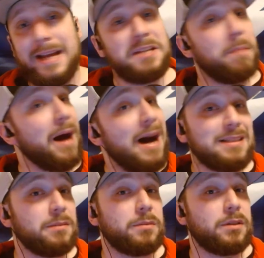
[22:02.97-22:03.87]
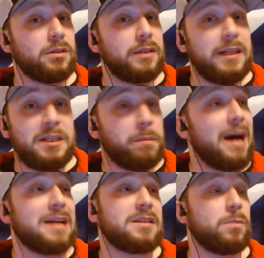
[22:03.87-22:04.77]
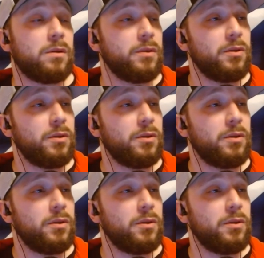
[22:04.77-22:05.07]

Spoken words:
It's possible. It's possible.